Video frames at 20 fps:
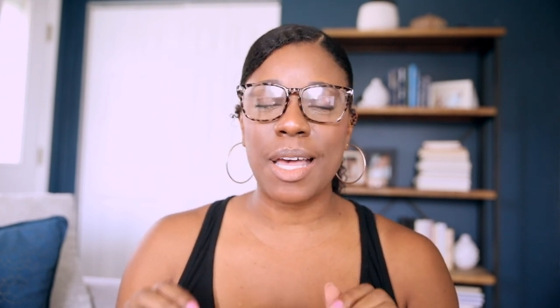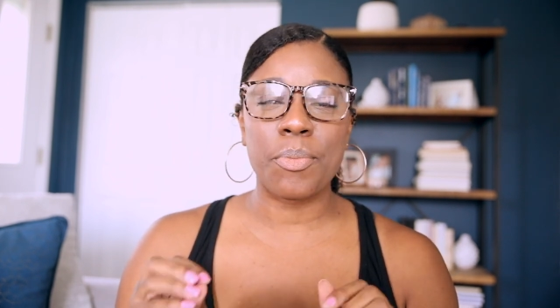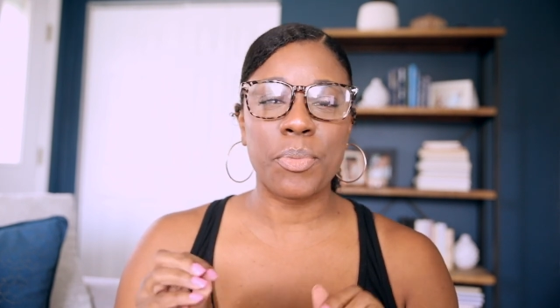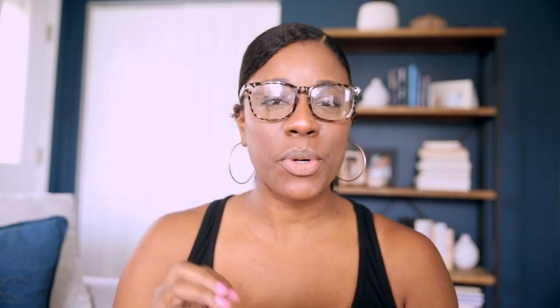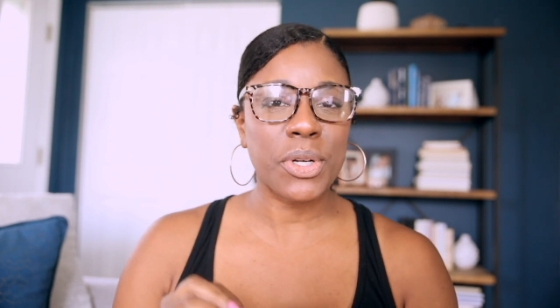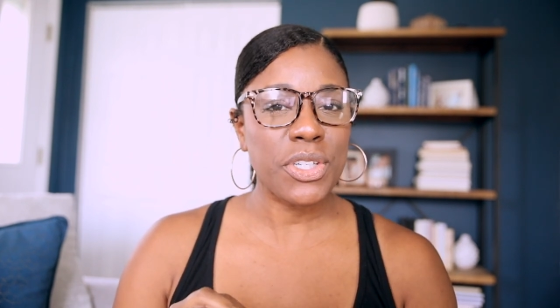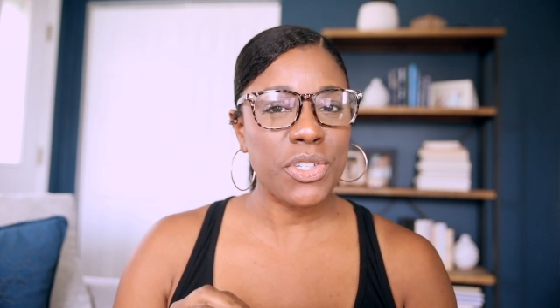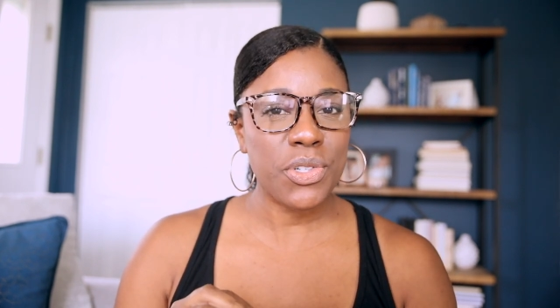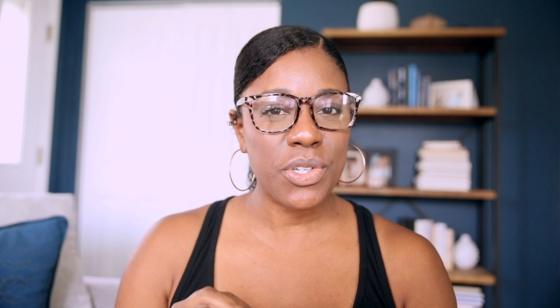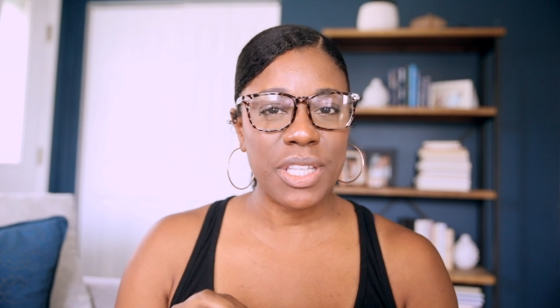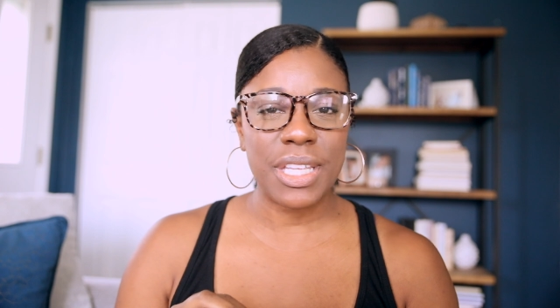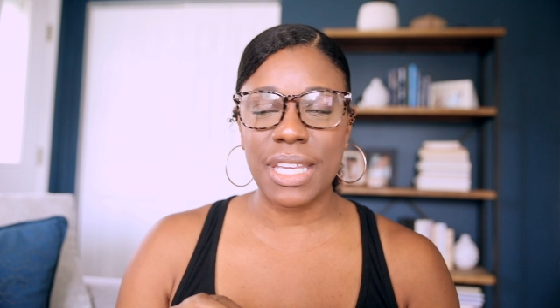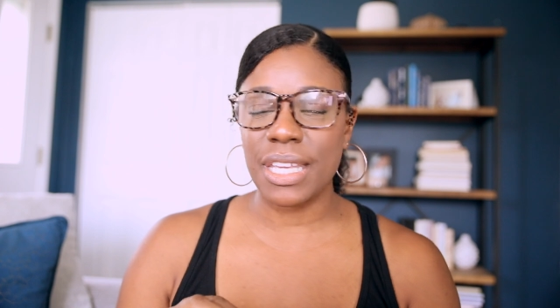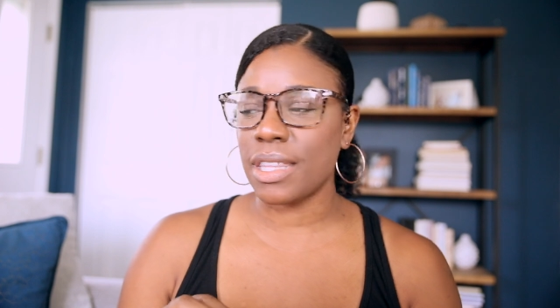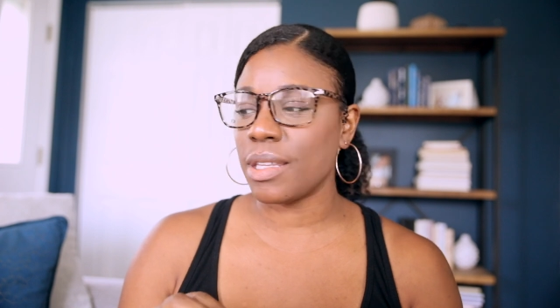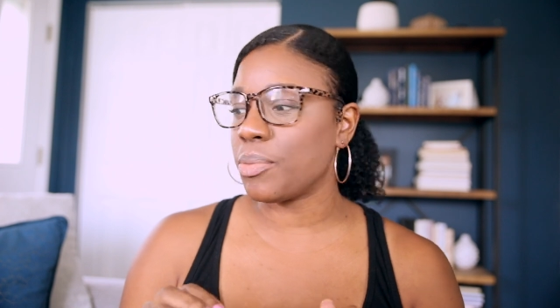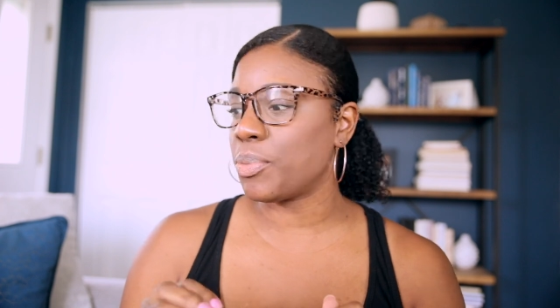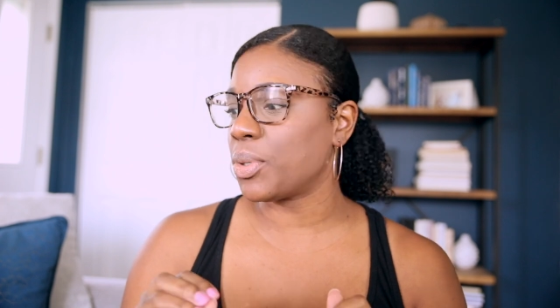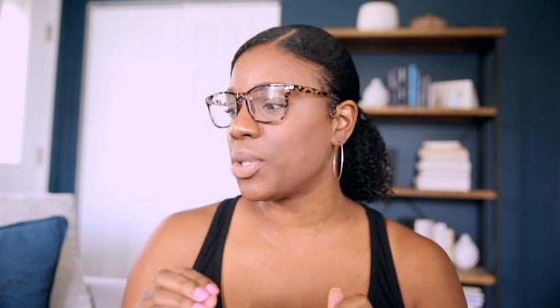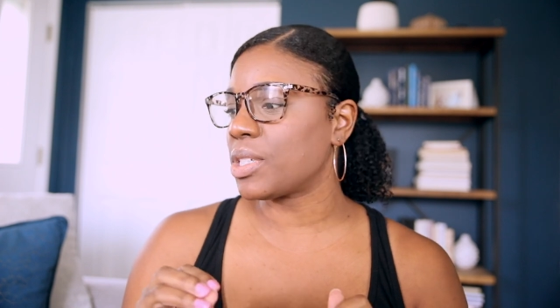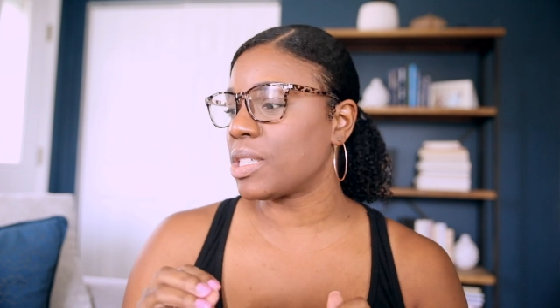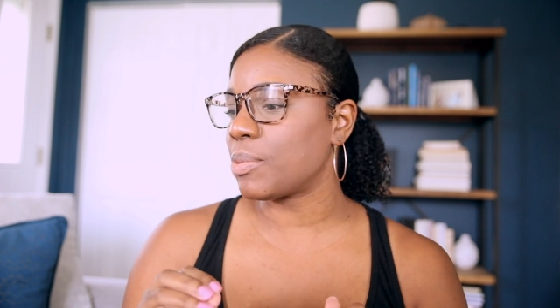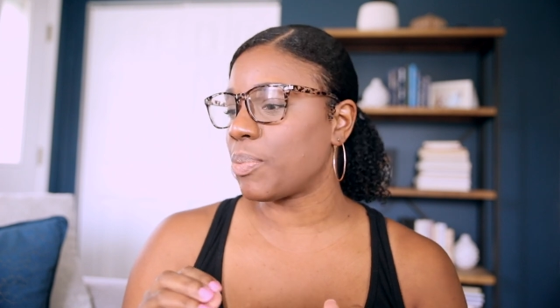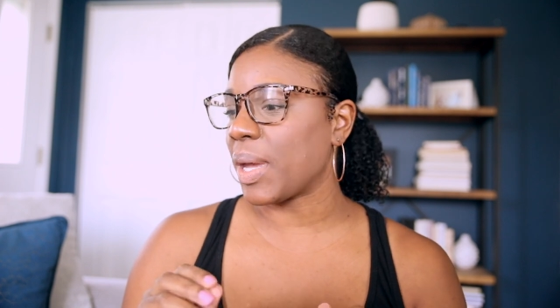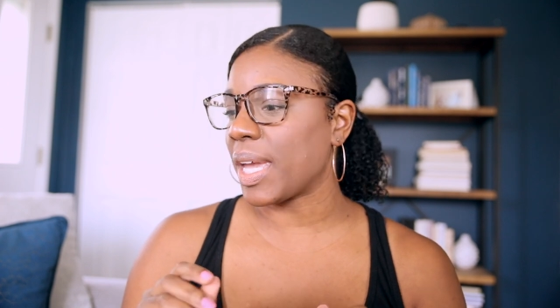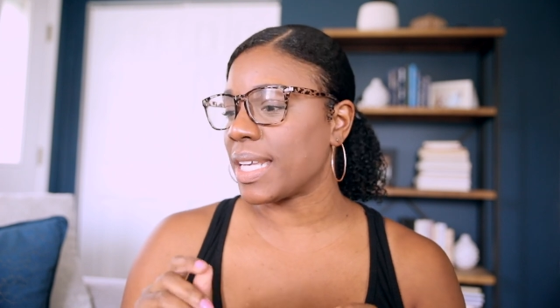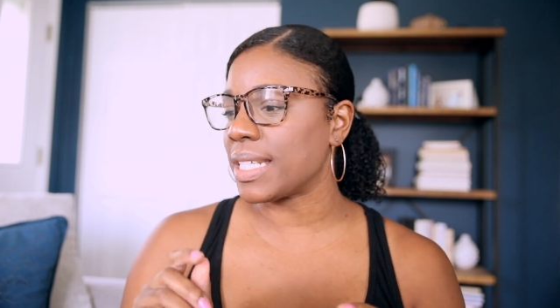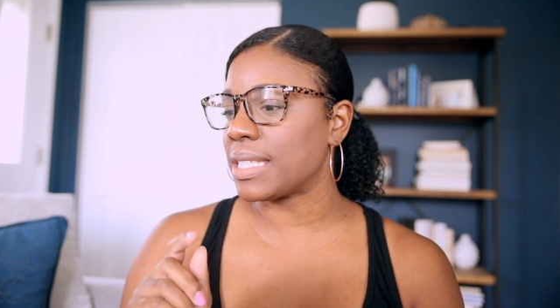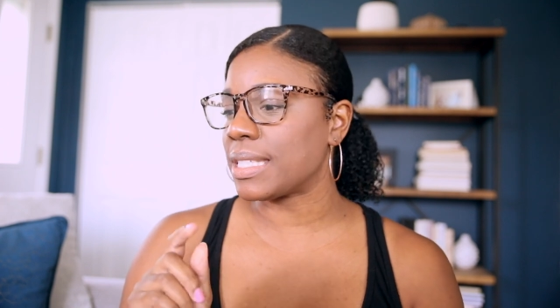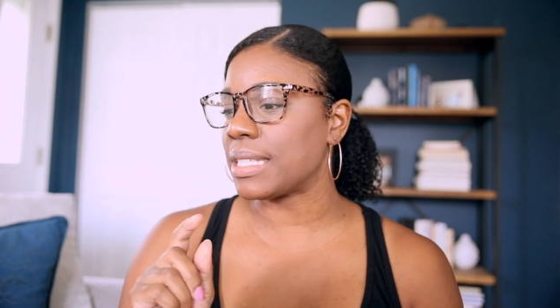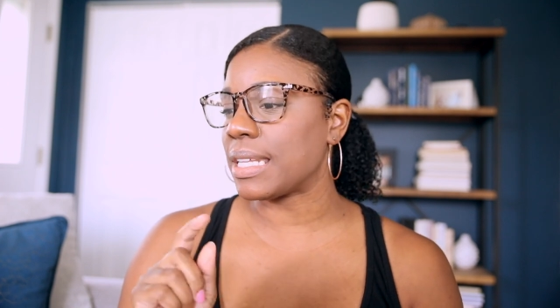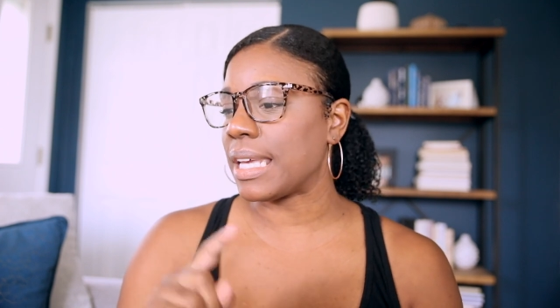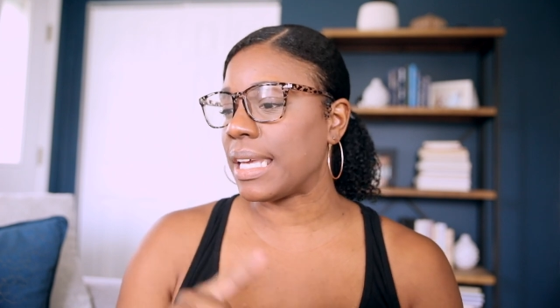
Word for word: I'm pretty sure that in the book space,